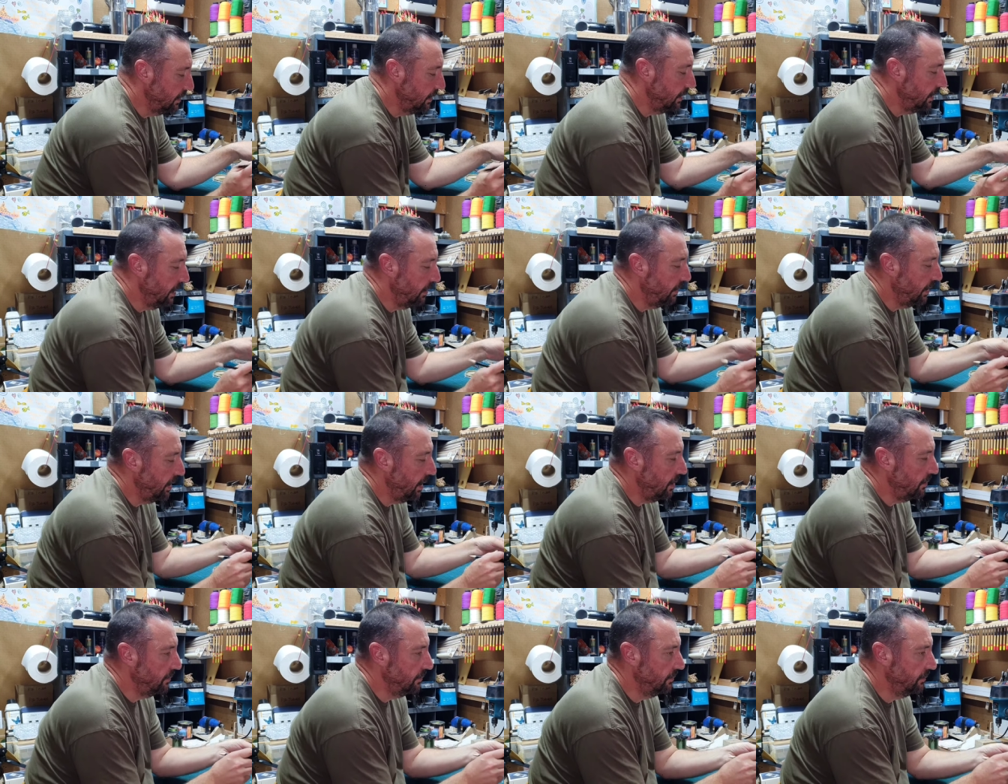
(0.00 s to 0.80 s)
So there we
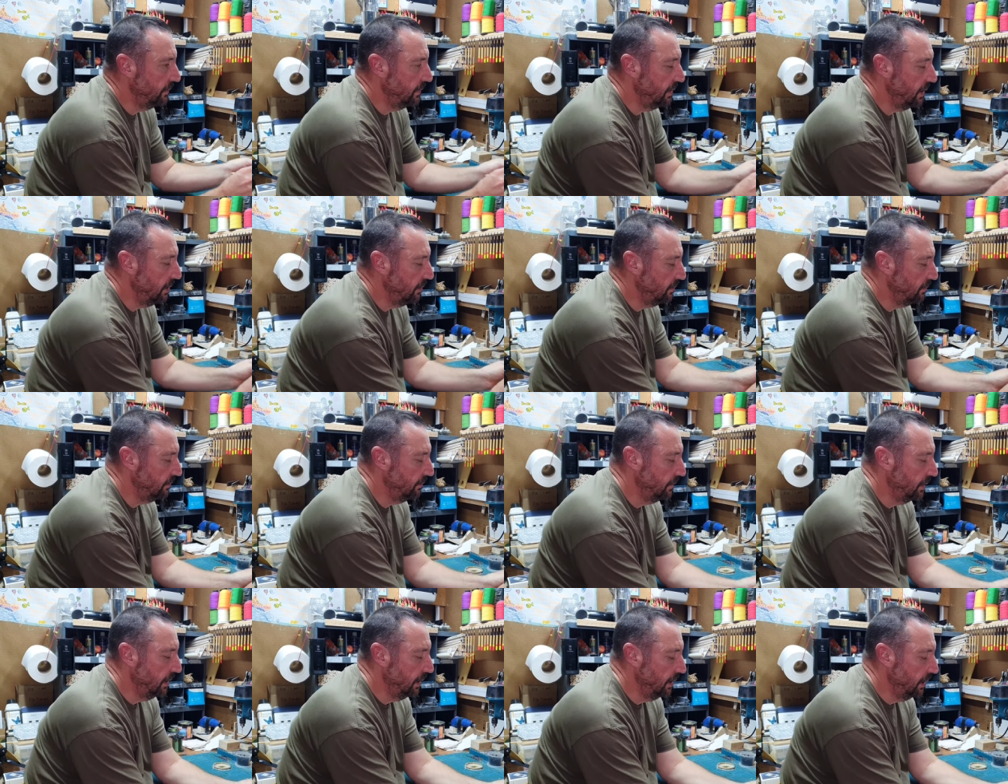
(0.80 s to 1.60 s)
go. So you
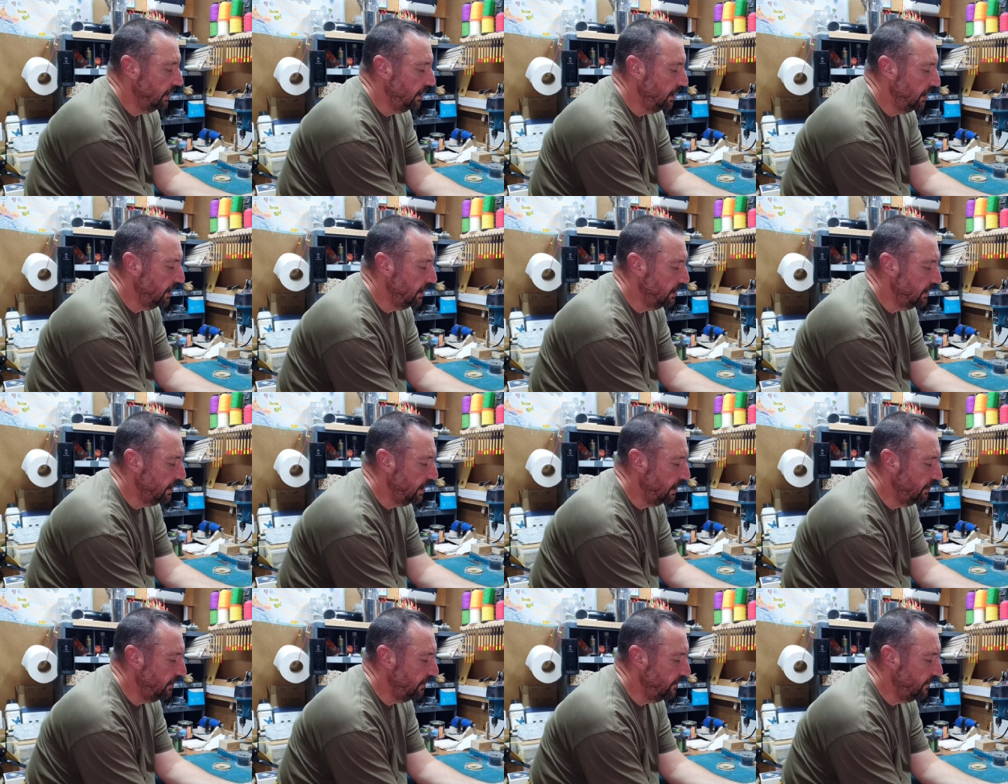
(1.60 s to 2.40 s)
can see